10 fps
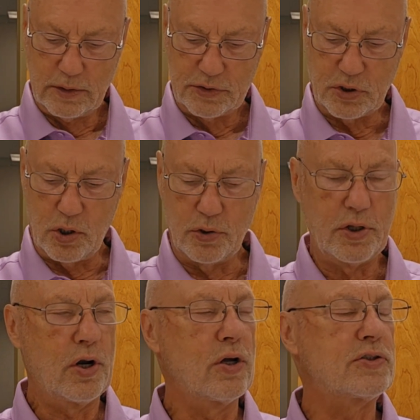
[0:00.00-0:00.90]
So you
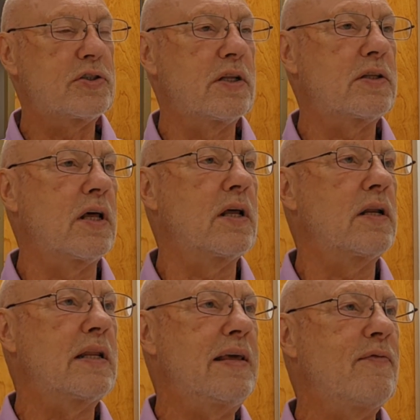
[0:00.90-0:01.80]
notice that the
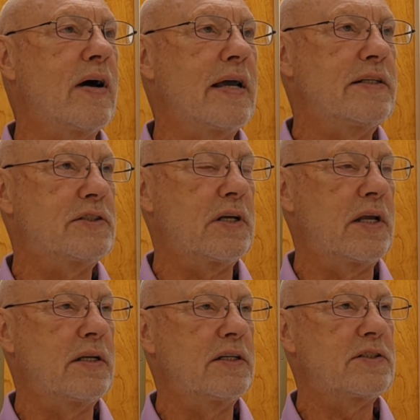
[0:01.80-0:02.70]
Levites,
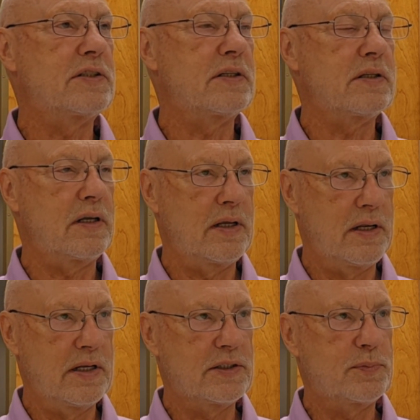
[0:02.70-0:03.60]
and
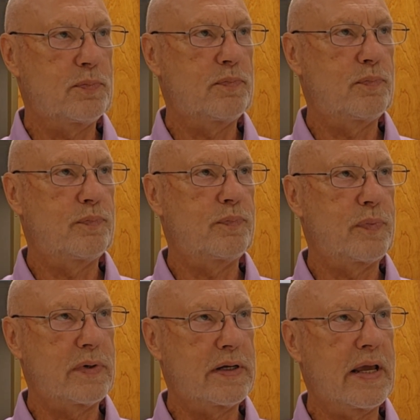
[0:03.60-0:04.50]
in this
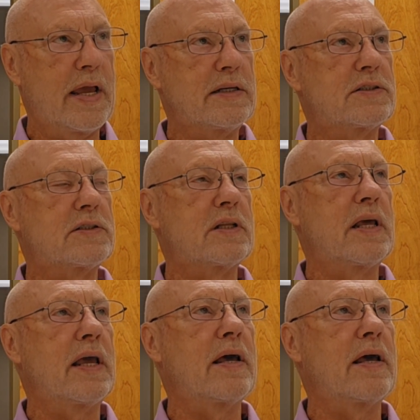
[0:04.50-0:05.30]
case, the